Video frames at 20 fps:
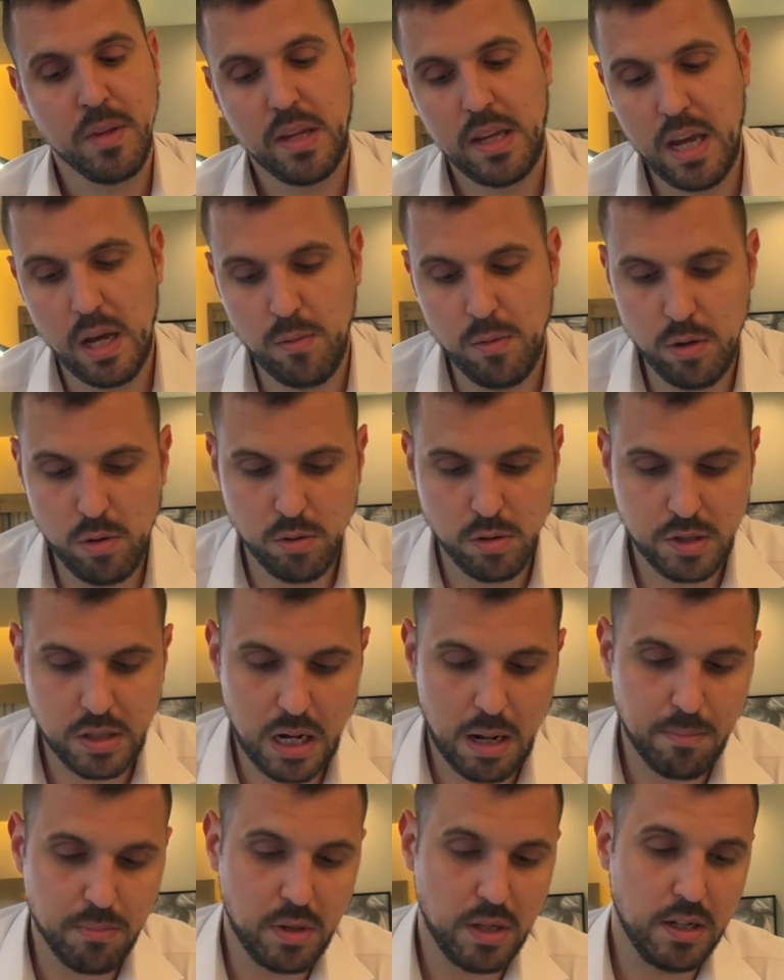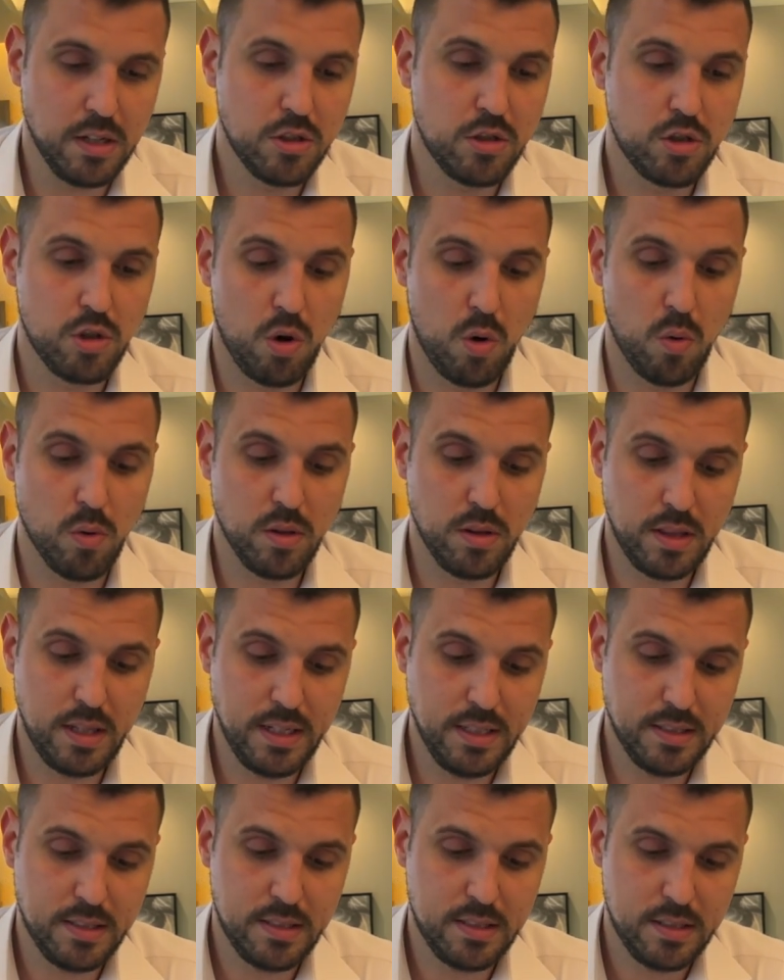Can we do something? So
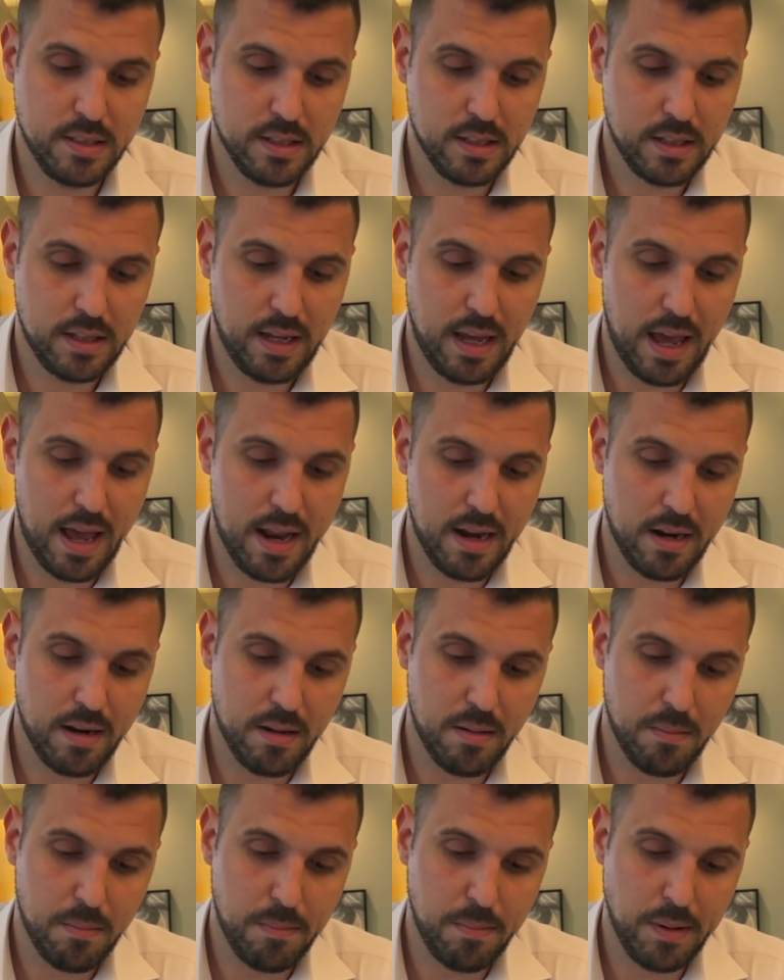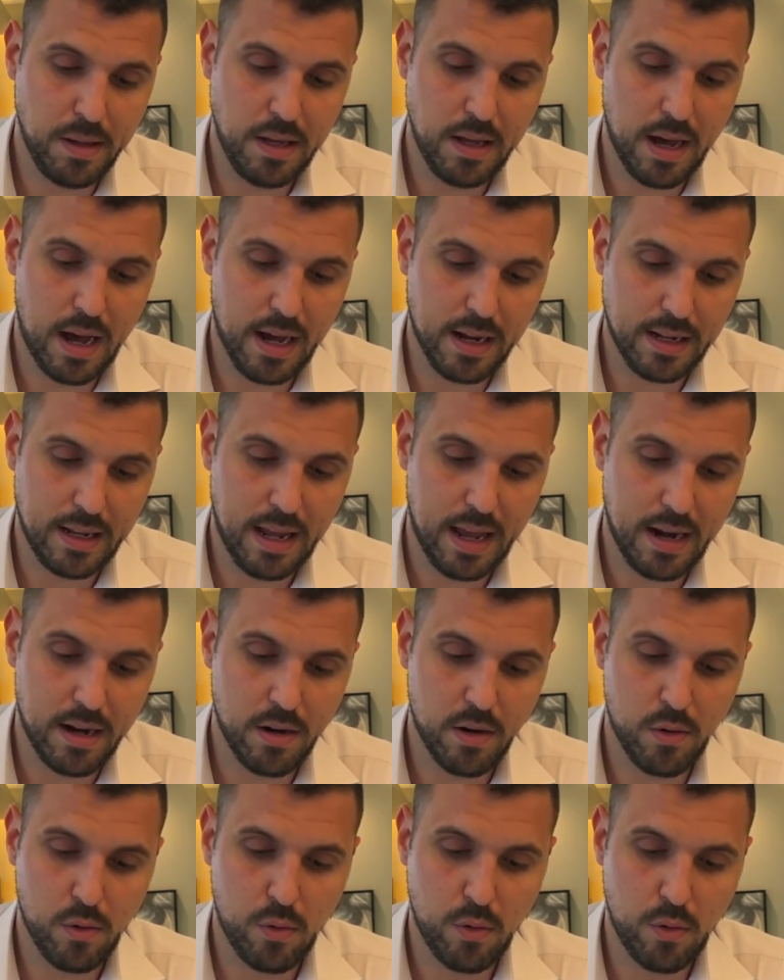this can be, again,